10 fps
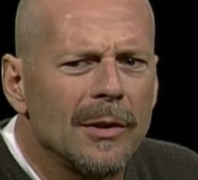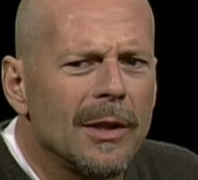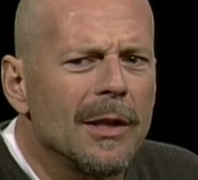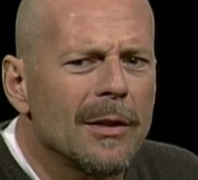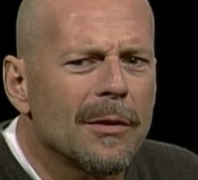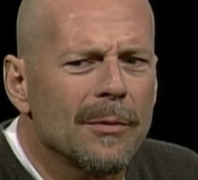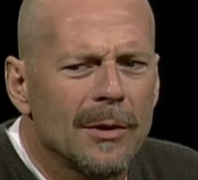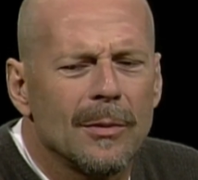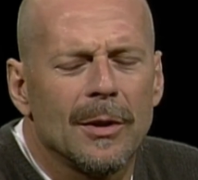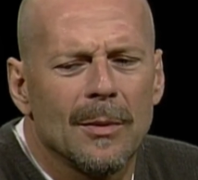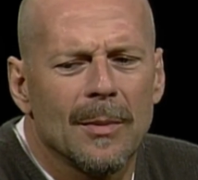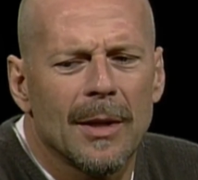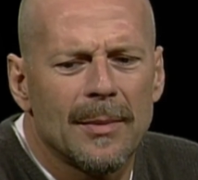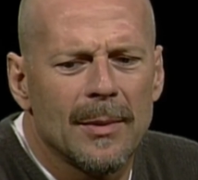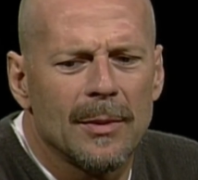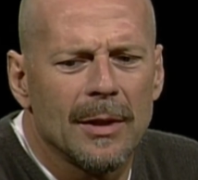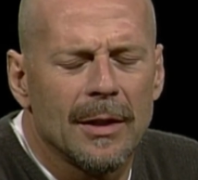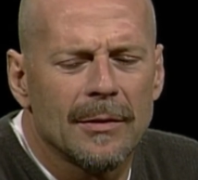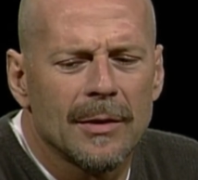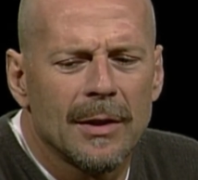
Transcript: You get a thrill when you make people laugh.